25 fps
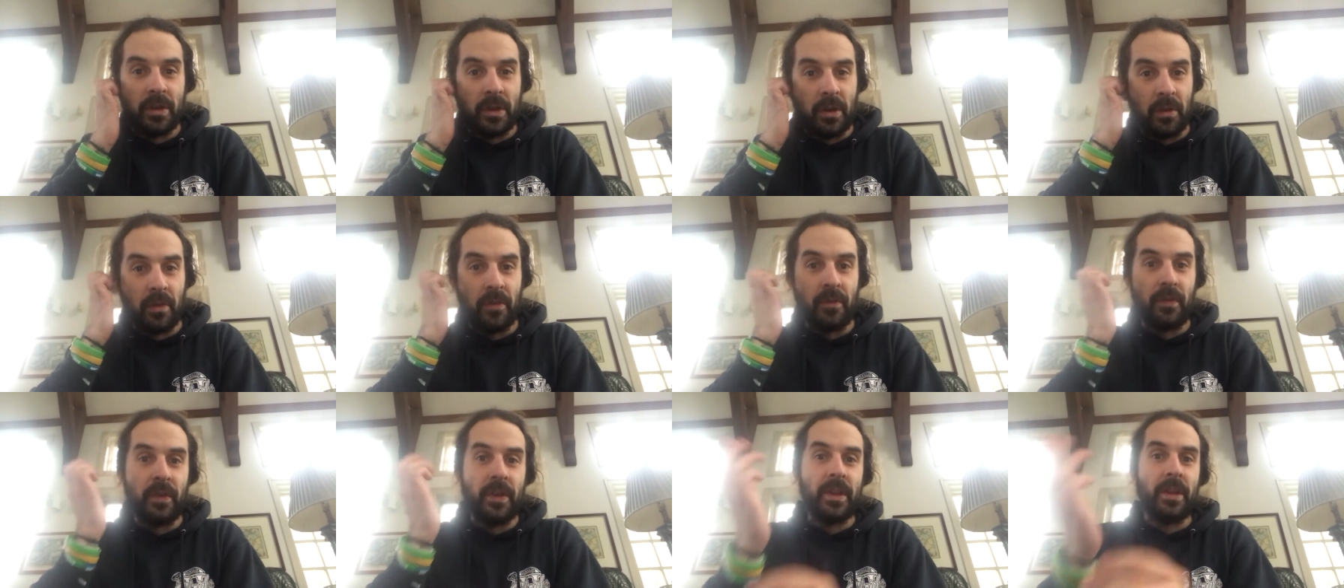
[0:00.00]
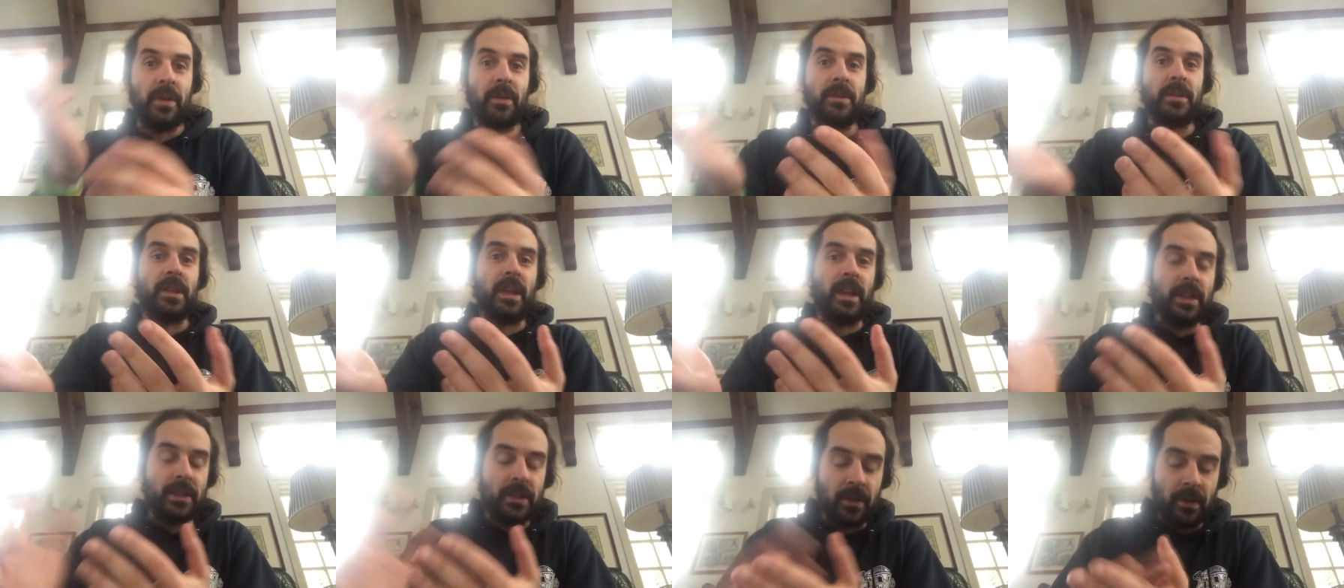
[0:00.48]
you know, the
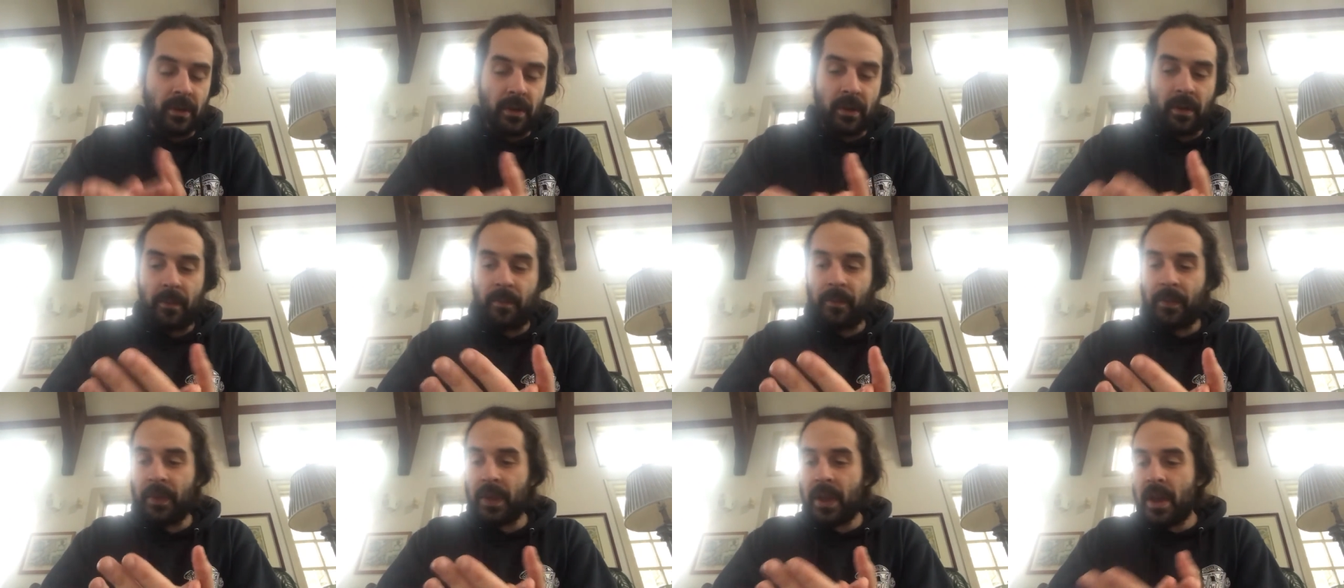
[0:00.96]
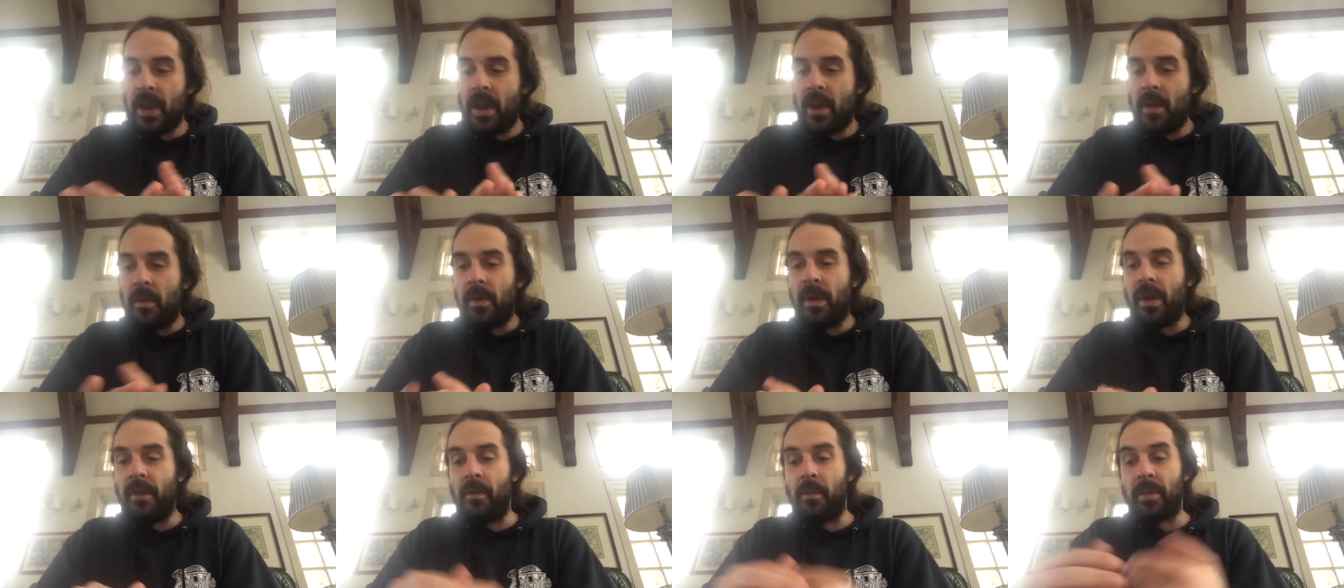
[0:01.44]
videos that I took or
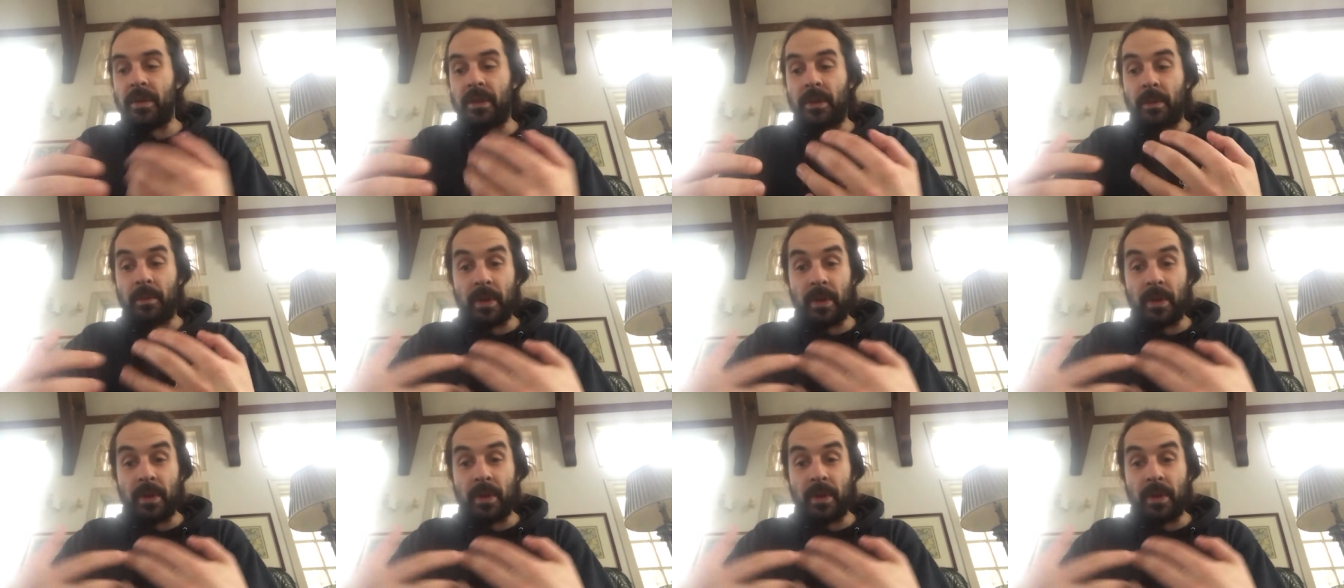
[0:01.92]
whatever. But